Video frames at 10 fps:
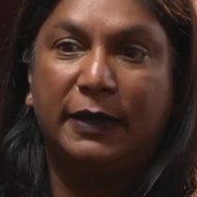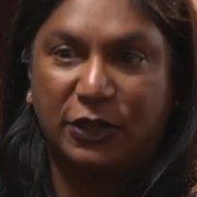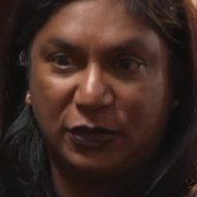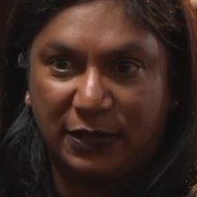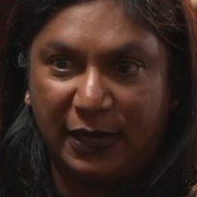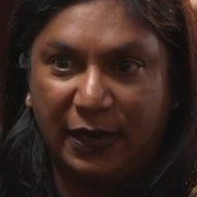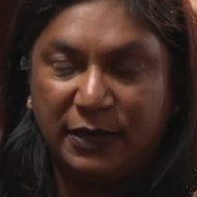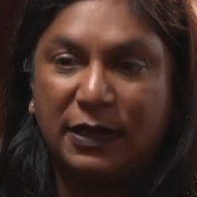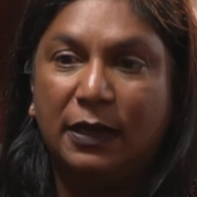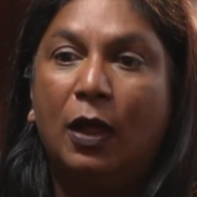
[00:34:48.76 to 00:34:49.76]
national
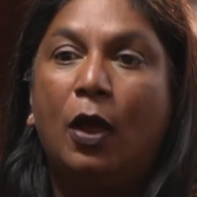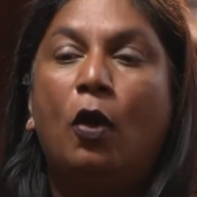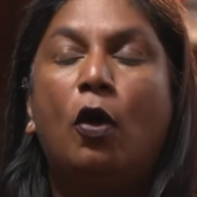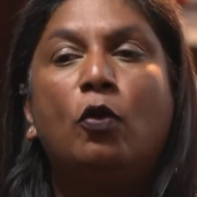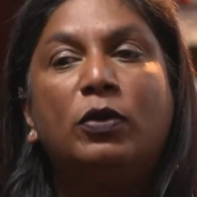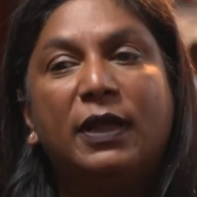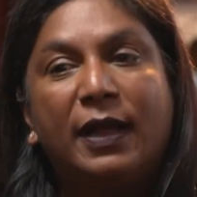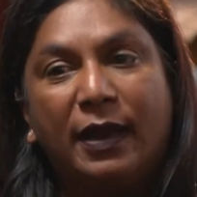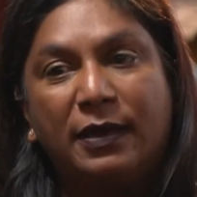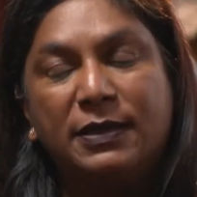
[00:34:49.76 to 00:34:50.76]
director or with the
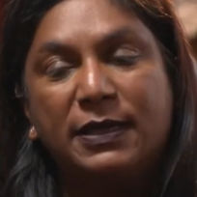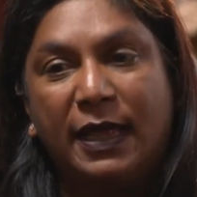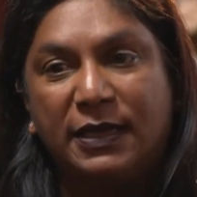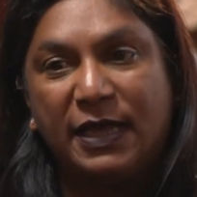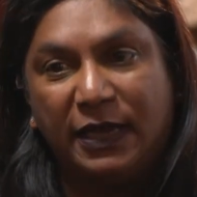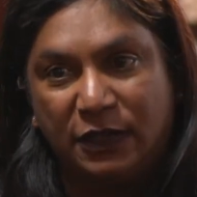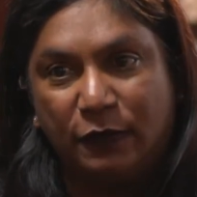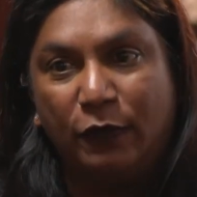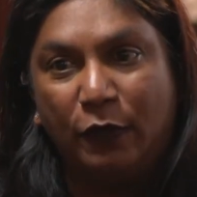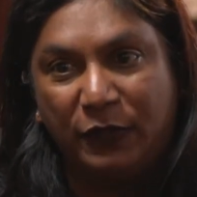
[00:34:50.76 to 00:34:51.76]
current
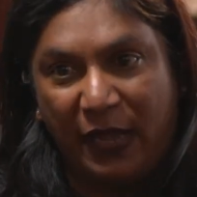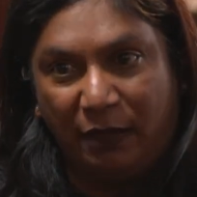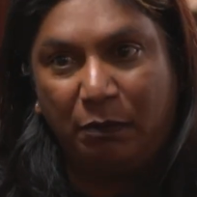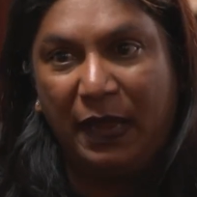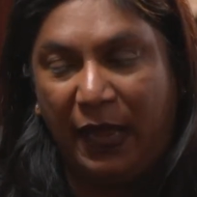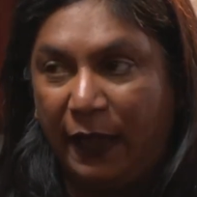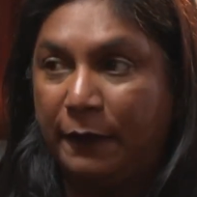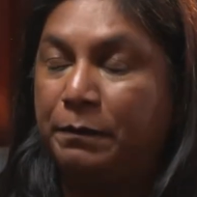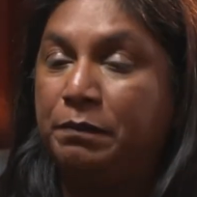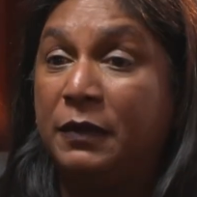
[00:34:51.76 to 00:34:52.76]
executive of the NPA.
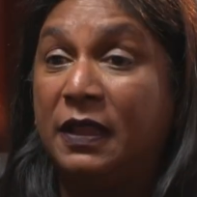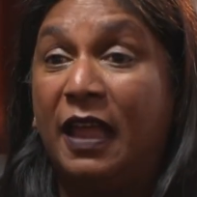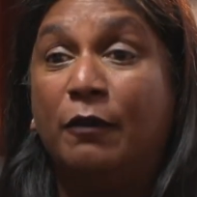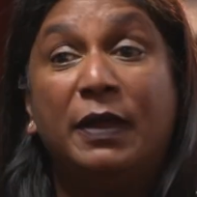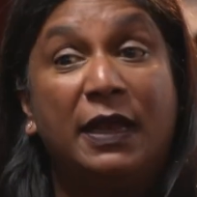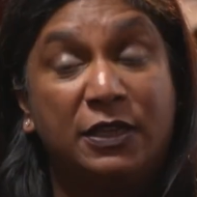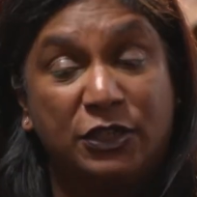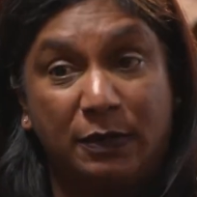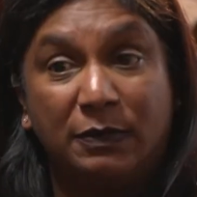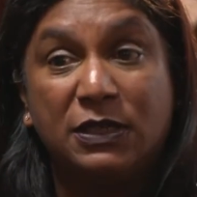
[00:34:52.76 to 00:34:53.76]
They have been
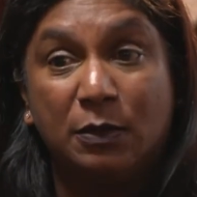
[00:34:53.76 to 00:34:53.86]
extremely